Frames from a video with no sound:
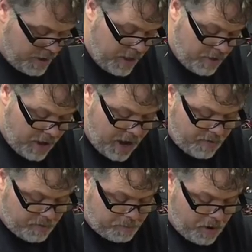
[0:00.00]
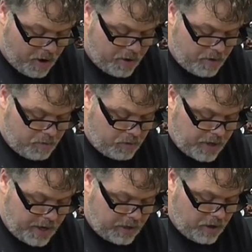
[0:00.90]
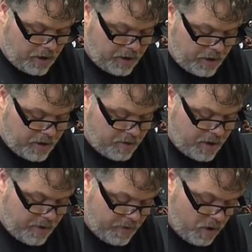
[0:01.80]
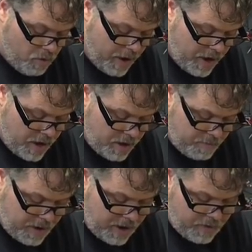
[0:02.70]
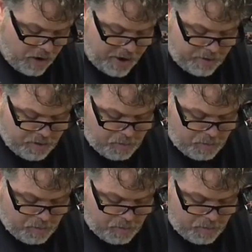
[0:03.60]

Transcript: Unless they have a part. We'll take a look, because you never know, eh? Might have her hiding